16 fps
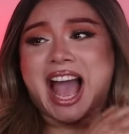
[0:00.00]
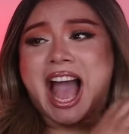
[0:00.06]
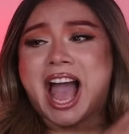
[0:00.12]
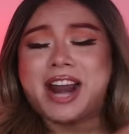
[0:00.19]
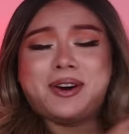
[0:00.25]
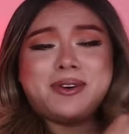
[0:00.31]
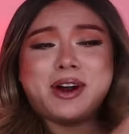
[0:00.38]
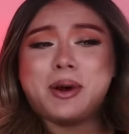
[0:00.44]
I
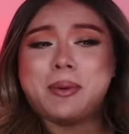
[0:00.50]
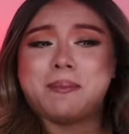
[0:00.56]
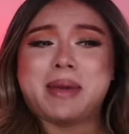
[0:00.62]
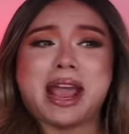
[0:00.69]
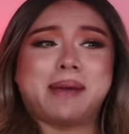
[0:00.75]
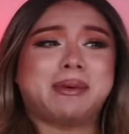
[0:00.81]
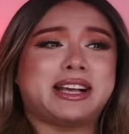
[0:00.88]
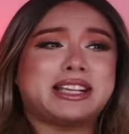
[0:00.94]
don't know.
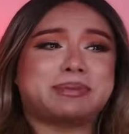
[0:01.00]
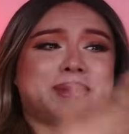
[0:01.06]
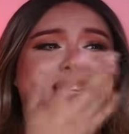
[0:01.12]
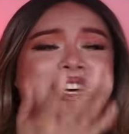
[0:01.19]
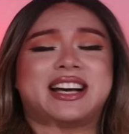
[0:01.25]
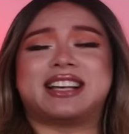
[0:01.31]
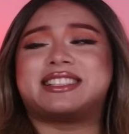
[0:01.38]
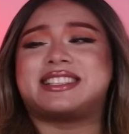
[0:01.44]
Maybe it's
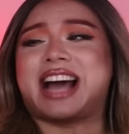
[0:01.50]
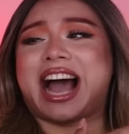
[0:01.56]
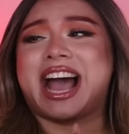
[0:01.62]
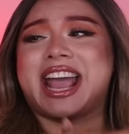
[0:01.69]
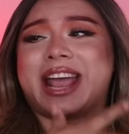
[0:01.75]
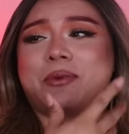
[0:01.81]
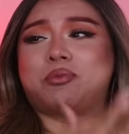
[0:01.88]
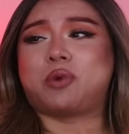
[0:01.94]
because
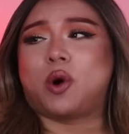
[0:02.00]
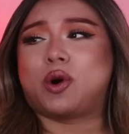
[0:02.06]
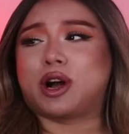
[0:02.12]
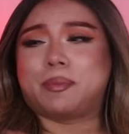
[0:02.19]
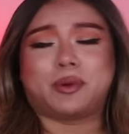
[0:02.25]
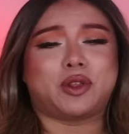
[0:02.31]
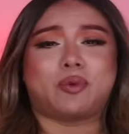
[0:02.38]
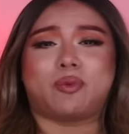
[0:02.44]
I
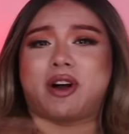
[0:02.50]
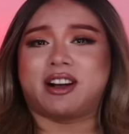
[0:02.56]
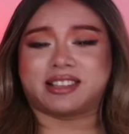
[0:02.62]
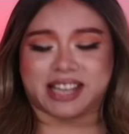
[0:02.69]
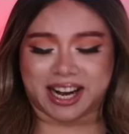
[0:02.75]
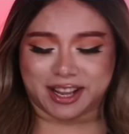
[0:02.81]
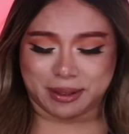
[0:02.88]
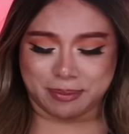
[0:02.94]
woke up on the wrong
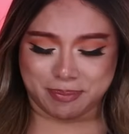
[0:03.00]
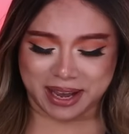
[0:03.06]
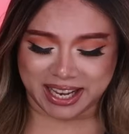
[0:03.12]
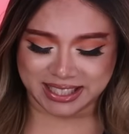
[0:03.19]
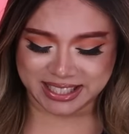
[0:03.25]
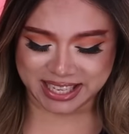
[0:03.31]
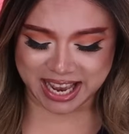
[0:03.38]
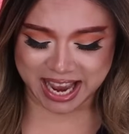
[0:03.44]
side of the
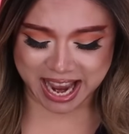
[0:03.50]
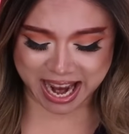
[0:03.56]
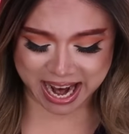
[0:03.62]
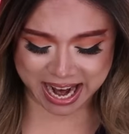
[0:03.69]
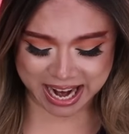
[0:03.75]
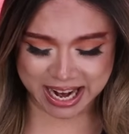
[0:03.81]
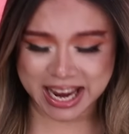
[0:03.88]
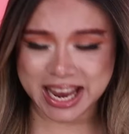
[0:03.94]
bed
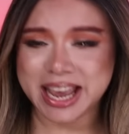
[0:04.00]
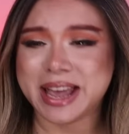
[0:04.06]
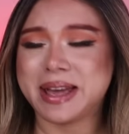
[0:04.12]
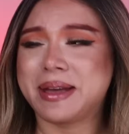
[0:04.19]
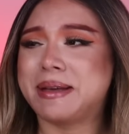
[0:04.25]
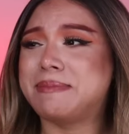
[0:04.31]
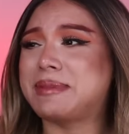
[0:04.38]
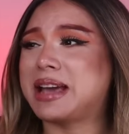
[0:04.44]
today.
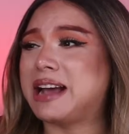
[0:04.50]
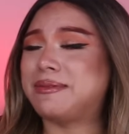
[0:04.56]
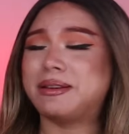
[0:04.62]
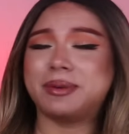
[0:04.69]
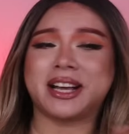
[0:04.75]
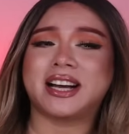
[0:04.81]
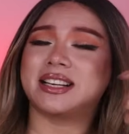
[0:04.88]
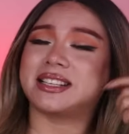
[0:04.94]

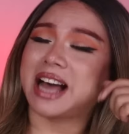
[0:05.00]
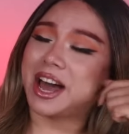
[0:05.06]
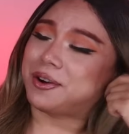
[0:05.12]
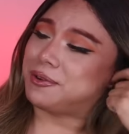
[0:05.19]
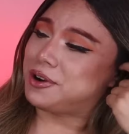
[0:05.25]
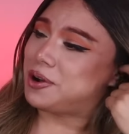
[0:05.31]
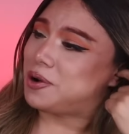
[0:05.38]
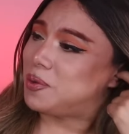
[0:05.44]
Maybe because I
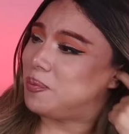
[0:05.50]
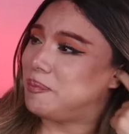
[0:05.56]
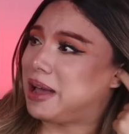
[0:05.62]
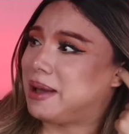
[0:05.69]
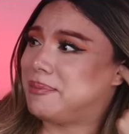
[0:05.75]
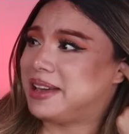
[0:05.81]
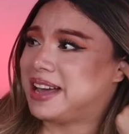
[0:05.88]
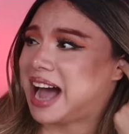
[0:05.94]
don't know,
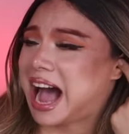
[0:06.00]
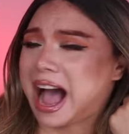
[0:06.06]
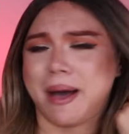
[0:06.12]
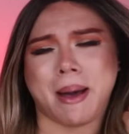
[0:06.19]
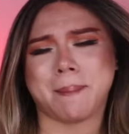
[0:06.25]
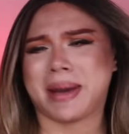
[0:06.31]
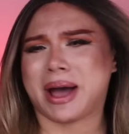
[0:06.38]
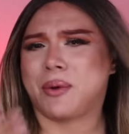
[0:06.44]
maybe
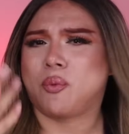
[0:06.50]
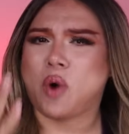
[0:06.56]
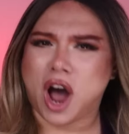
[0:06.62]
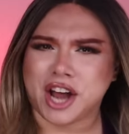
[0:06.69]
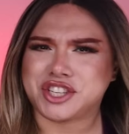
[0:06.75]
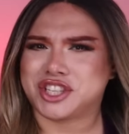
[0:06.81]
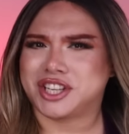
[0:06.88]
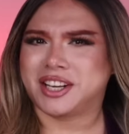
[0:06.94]
am I
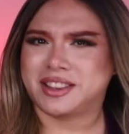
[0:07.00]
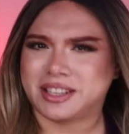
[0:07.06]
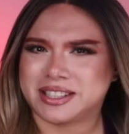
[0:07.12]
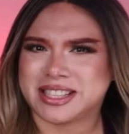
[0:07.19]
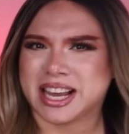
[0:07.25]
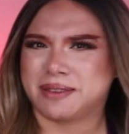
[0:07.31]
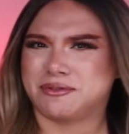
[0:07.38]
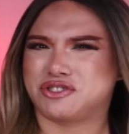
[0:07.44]
watching the
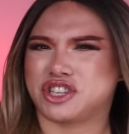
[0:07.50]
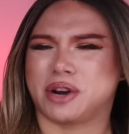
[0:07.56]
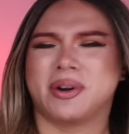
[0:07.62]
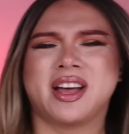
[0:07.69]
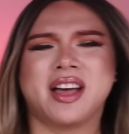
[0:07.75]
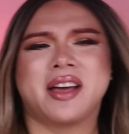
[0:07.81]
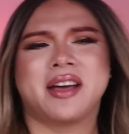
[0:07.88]
same show?